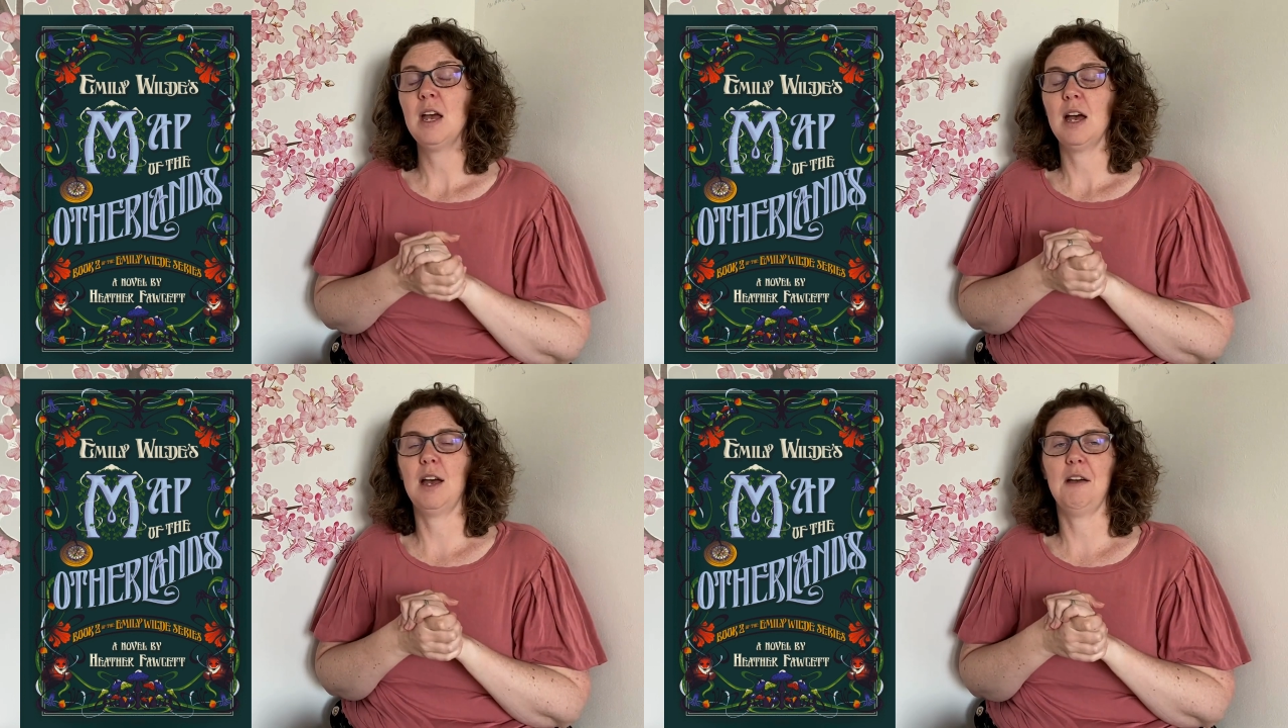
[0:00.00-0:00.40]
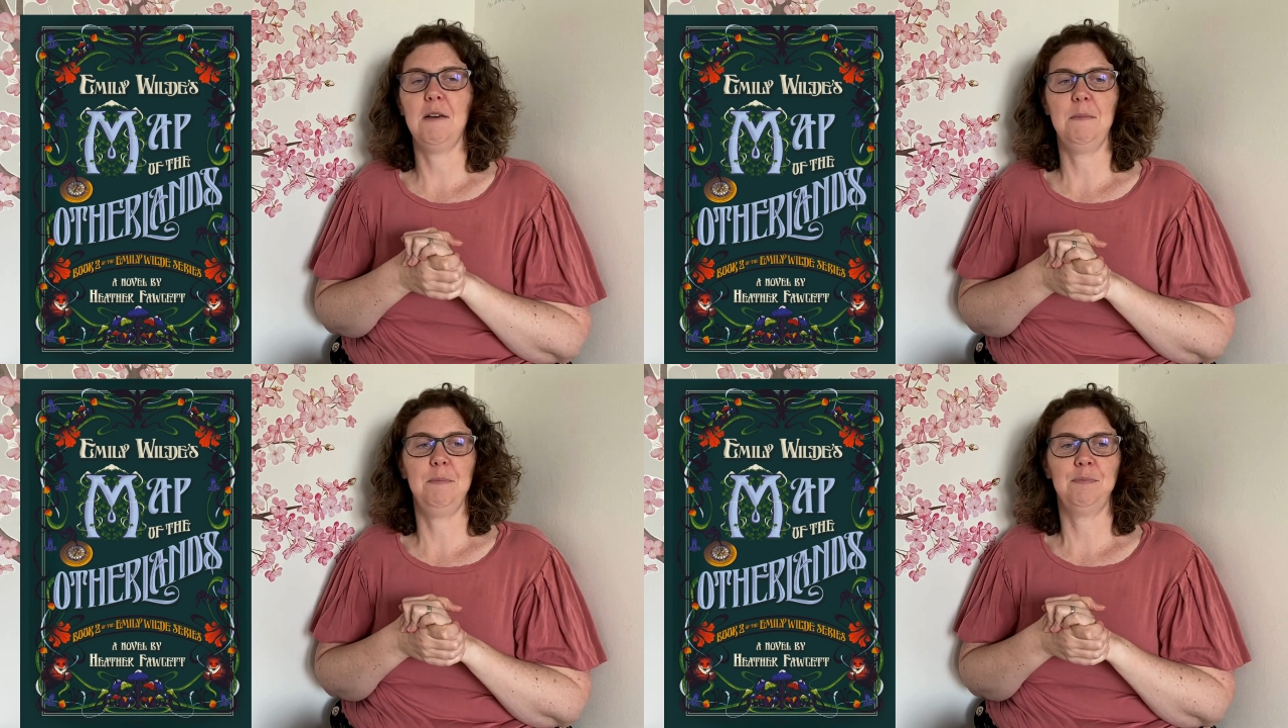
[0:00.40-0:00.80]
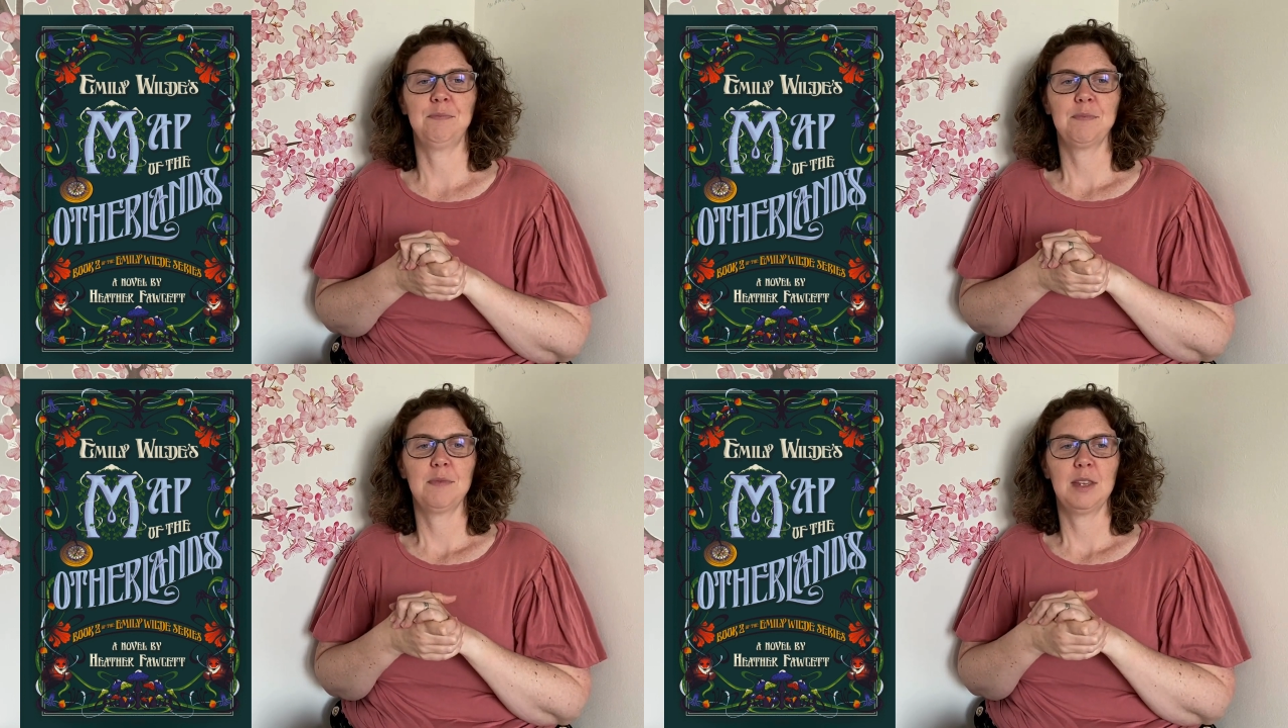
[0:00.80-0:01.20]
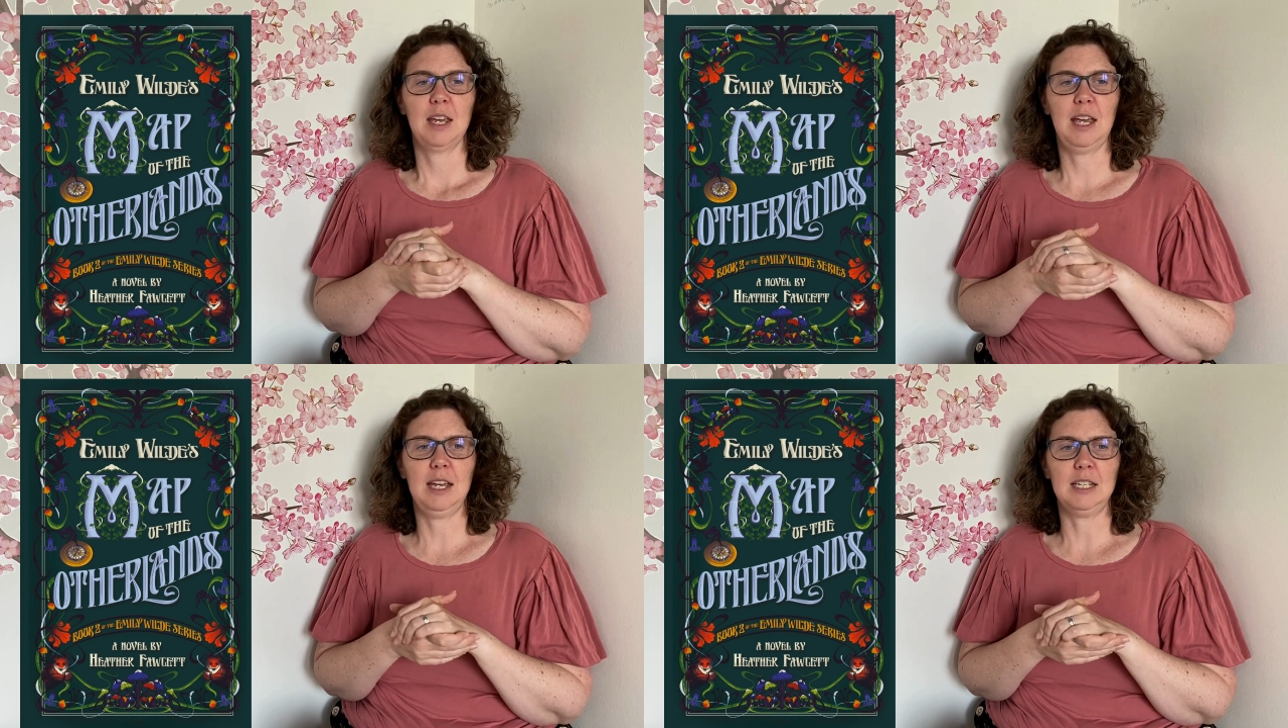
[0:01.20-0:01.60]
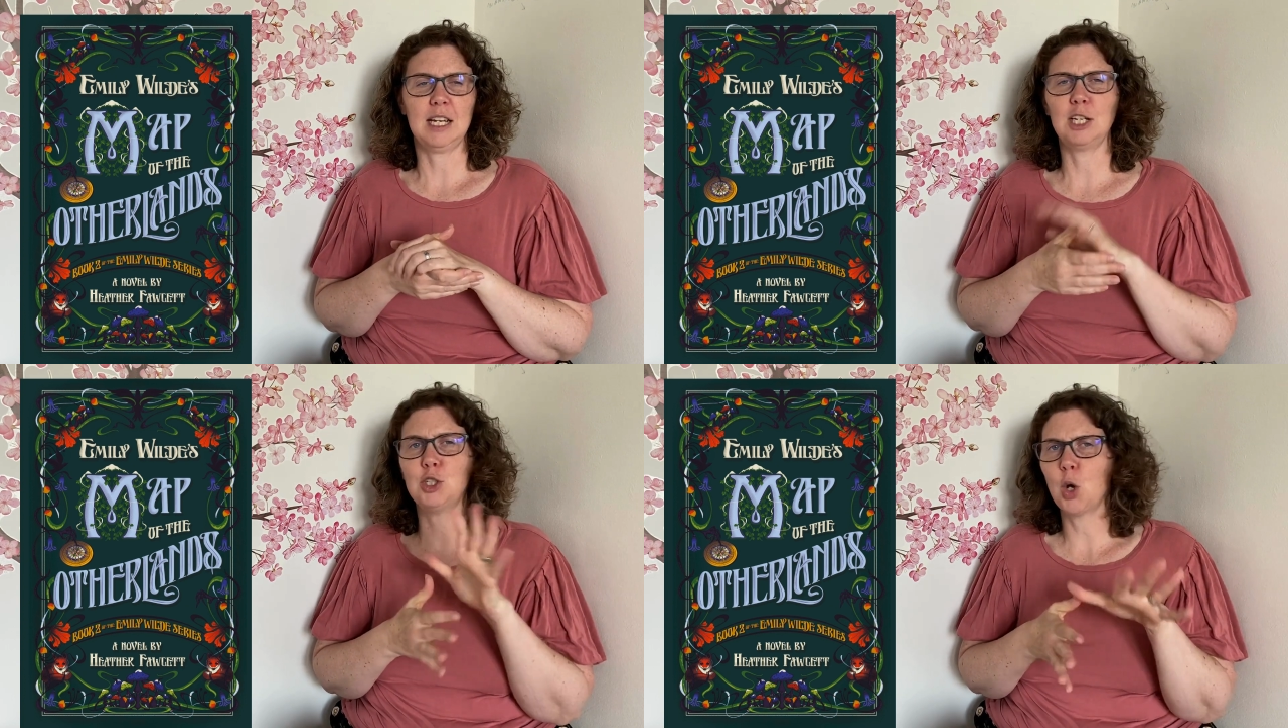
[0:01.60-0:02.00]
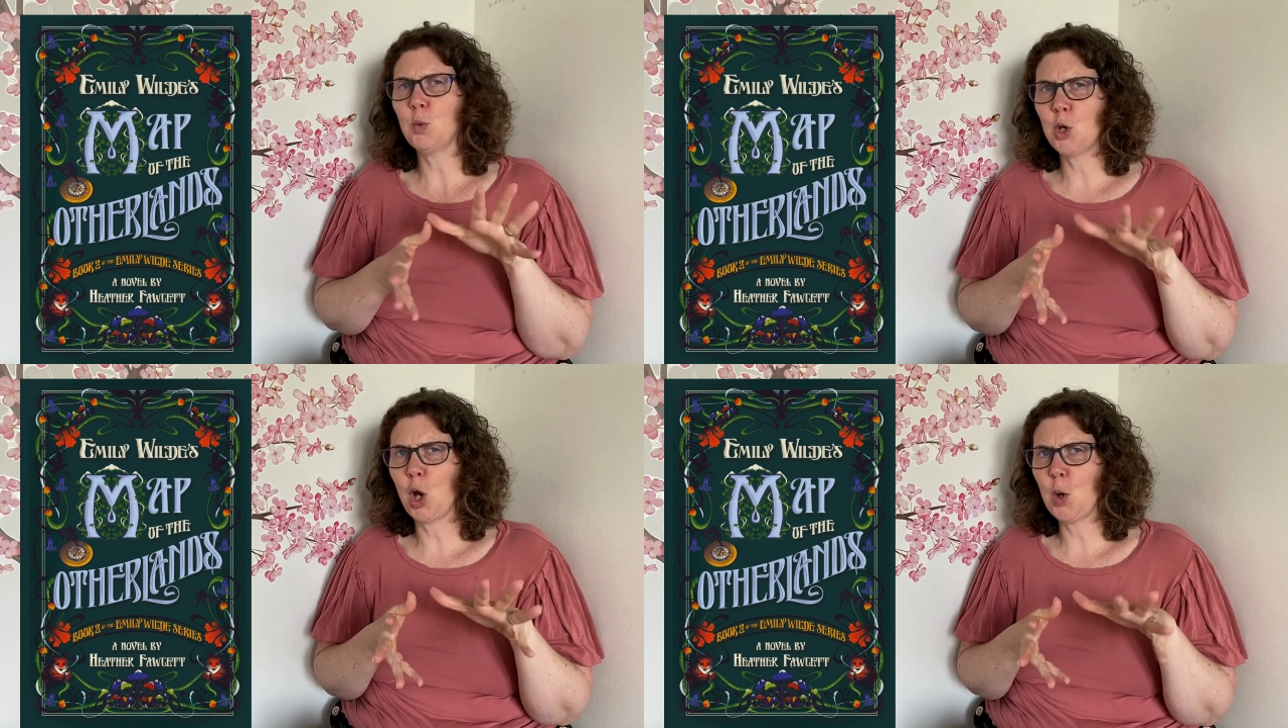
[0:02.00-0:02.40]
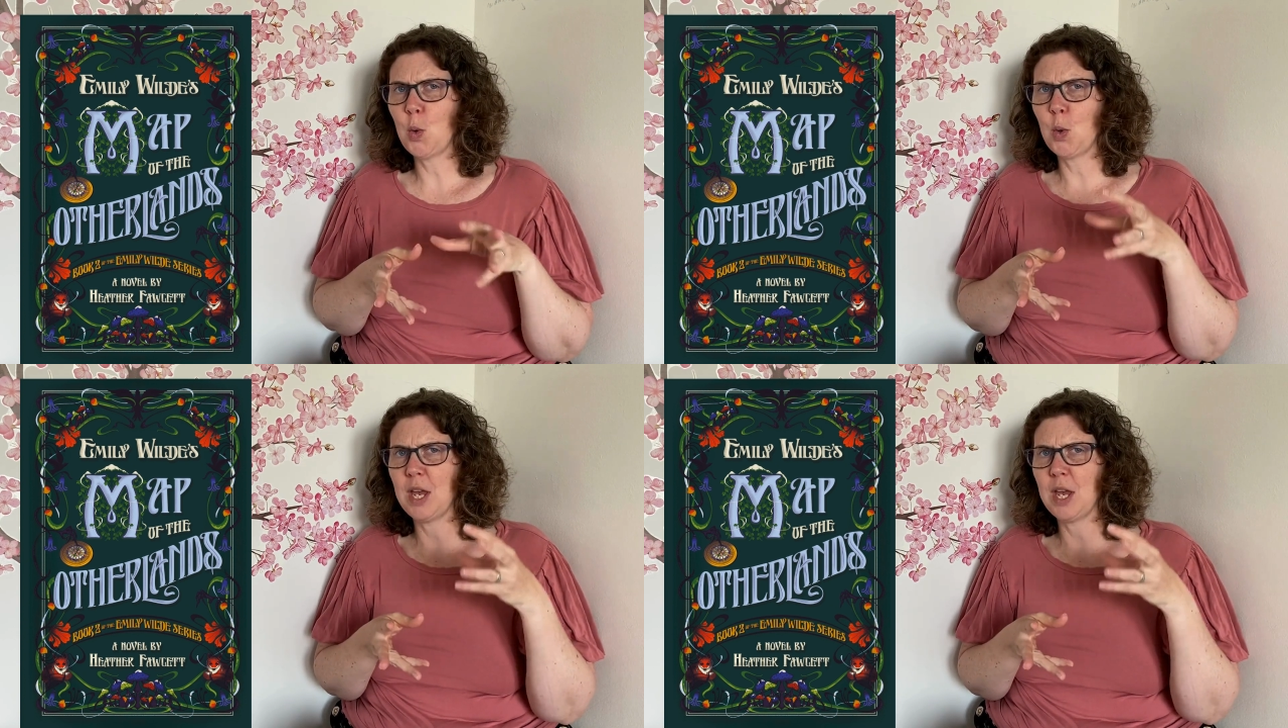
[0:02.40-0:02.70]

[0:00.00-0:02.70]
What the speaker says: And I don't know